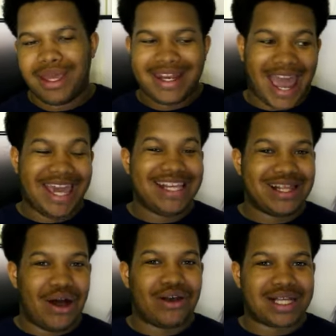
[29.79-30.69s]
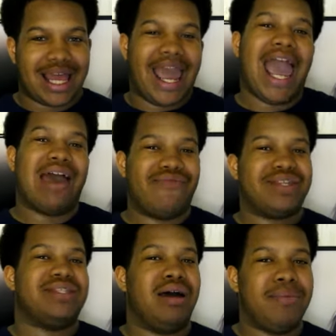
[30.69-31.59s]
Now he's lost like half his
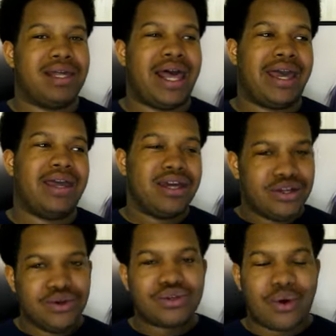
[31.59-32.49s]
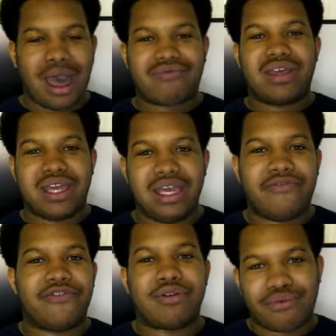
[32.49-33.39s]
stomach. Like, dude's gonna have to eat
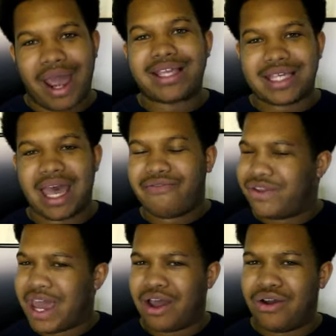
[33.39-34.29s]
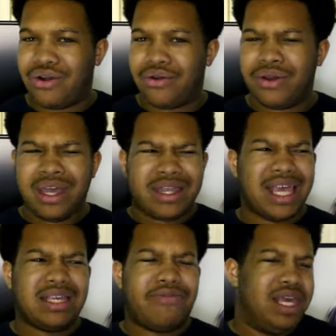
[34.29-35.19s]
from the right side from now on.
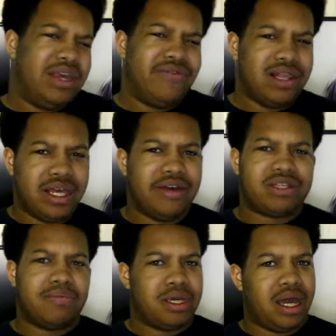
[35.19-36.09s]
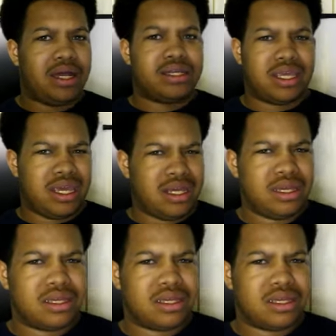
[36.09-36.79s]
That's if he even lives, to be honest, can he?